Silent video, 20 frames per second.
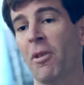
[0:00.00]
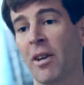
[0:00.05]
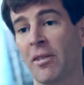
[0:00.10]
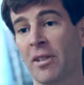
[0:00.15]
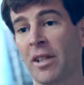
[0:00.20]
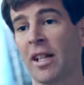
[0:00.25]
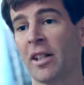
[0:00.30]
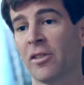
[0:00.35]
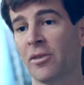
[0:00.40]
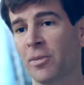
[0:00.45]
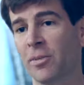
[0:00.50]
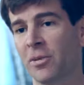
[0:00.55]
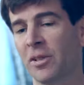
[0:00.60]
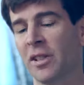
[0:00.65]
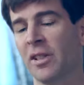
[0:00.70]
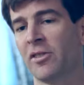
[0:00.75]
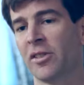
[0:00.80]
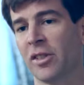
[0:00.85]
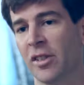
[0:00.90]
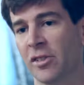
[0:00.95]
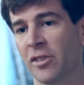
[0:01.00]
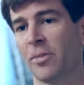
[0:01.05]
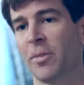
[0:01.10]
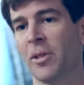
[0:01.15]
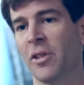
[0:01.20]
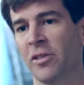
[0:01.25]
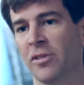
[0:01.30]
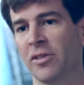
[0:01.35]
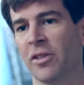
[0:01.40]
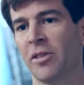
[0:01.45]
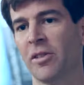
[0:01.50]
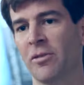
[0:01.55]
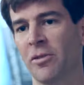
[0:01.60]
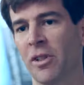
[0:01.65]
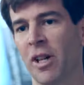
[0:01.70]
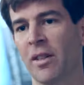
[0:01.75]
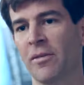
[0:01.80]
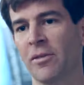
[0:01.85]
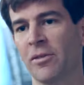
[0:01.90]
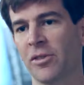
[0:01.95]
out the expertise and experience of the
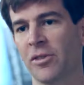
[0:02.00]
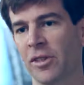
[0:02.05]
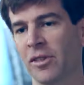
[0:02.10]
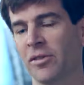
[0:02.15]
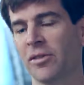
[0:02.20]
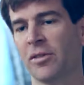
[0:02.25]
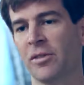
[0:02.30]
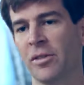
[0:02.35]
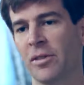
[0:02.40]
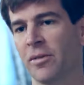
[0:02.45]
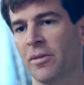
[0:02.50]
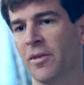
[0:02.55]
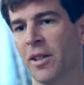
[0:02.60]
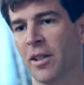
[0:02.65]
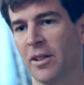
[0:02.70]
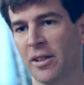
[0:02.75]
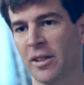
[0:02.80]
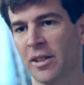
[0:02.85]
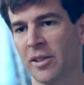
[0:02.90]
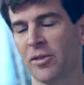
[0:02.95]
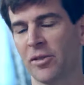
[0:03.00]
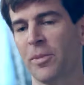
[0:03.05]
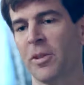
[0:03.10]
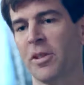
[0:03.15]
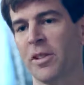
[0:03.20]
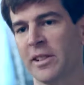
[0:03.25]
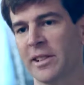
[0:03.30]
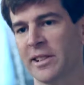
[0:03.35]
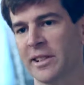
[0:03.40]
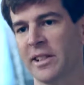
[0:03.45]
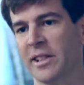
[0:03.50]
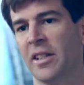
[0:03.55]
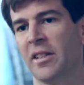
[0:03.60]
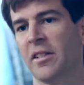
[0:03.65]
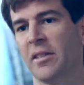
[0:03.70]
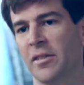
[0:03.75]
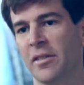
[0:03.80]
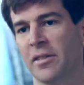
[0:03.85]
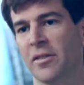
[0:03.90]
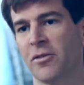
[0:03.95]
drivers. These are very experienced,
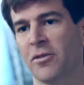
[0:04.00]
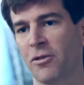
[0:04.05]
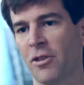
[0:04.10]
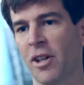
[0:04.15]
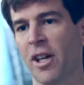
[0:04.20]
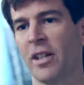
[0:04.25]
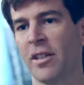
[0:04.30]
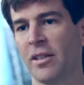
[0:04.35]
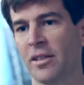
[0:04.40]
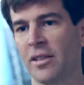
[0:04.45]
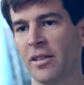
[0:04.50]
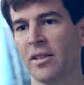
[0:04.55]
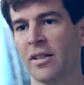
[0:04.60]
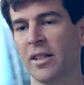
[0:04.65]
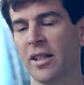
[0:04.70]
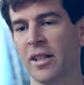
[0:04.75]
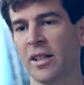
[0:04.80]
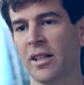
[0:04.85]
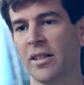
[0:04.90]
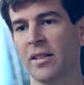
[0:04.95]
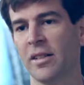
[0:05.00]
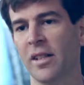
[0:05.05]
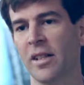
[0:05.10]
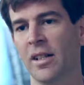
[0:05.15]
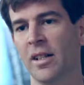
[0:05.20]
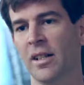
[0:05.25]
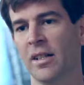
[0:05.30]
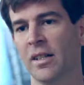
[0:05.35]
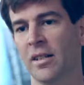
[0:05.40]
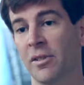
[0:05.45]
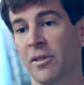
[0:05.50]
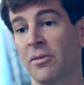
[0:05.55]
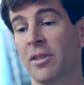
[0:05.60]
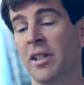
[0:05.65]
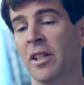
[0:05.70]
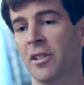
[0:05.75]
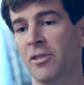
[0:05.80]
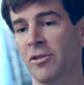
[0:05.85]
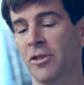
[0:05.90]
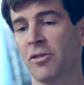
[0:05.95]
skilled, trained,
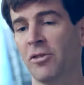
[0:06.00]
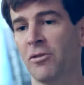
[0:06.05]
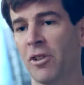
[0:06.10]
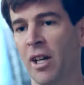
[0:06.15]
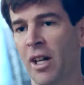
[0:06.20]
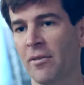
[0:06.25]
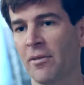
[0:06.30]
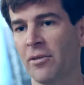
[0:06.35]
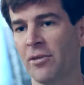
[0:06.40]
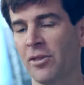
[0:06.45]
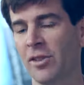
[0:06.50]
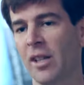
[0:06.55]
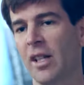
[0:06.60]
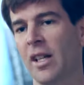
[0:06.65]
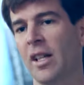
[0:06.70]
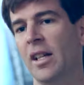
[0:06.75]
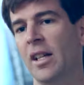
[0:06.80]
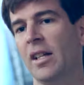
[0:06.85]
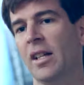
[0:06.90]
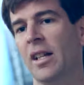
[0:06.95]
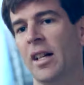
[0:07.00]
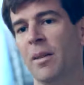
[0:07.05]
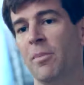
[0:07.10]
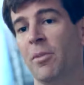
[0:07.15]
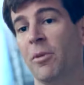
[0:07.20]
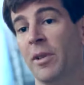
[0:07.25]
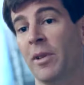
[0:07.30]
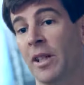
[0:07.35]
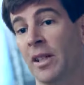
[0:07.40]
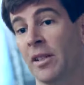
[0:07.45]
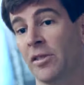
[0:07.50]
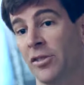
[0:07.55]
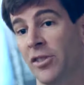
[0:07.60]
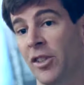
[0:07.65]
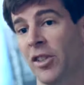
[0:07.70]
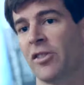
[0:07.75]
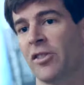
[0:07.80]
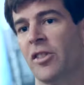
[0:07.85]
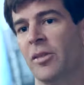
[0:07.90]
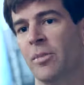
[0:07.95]
diligent drivers. But we can
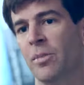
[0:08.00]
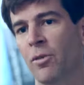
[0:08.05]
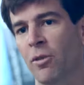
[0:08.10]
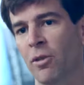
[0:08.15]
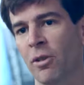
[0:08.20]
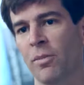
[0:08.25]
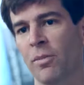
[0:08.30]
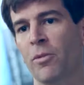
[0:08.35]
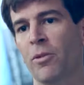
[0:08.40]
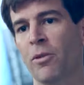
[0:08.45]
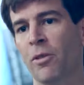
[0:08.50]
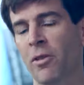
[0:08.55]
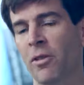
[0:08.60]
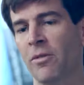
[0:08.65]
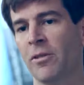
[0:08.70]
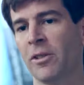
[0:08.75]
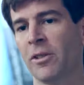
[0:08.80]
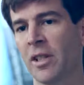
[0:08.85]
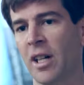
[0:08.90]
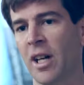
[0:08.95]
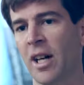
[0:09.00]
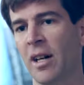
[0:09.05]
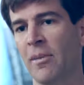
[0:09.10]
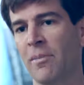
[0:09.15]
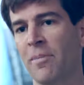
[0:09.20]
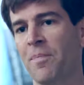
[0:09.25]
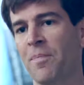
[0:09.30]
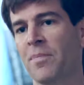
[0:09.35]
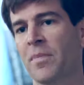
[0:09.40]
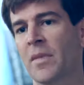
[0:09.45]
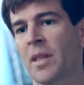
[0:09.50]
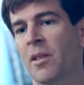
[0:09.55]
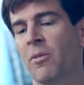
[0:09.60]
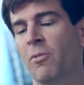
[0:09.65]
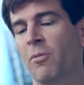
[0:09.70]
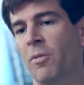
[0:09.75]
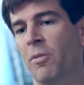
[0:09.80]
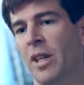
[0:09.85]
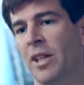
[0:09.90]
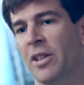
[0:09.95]
assist them more and more over time
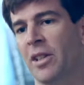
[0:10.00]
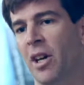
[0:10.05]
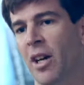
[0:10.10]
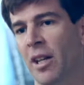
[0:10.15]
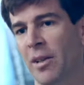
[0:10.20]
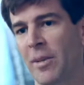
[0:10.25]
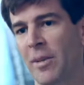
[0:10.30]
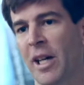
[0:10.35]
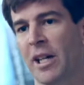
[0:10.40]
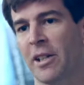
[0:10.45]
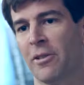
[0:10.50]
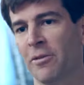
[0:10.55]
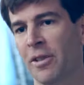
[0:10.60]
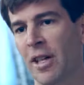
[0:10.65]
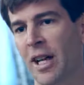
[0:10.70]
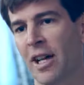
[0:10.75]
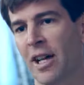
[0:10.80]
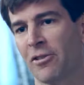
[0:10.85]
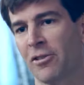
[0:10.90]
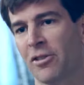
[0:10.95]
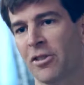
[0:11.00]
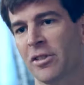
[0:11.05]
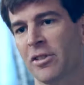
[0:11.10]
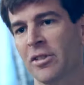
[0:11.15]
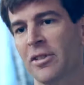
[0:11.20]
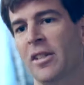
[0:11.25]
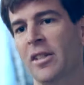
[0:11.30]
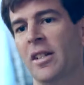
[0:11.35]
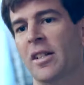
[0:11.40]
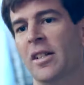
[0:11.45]
with automatic reaction,